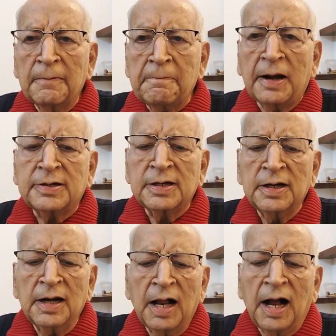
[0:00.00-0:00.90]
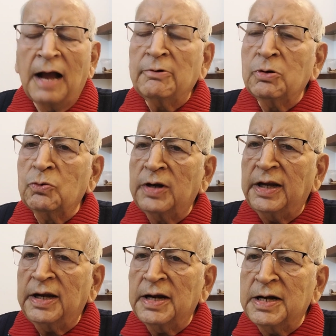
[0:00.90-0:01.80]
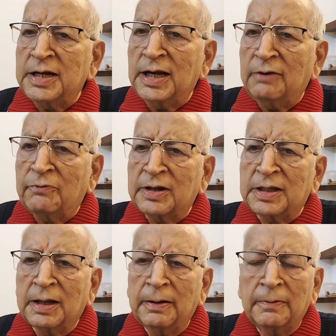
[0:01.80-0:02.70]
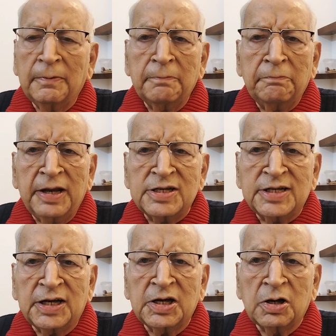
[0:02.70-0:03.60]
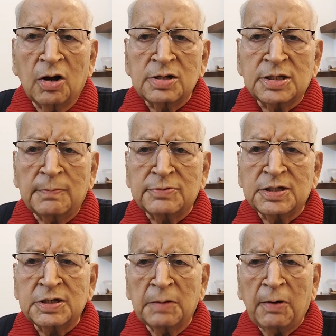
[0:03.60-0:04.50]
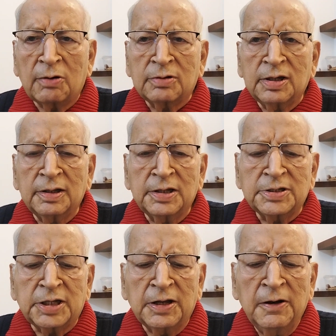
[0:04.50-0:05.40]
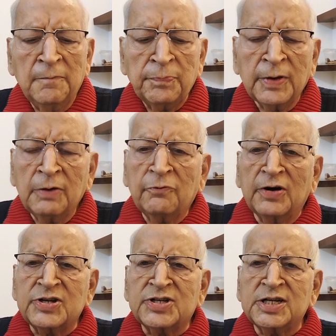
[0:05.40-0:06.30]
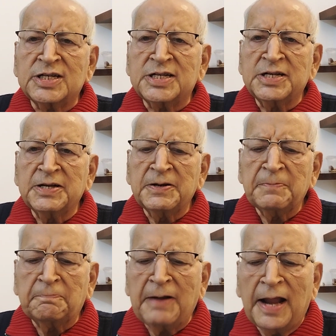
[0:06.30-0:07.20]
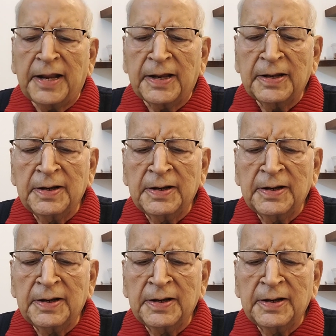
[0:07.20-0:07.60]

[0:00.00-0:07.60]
But I will only deal with the basic concepts about this thing. First is planning.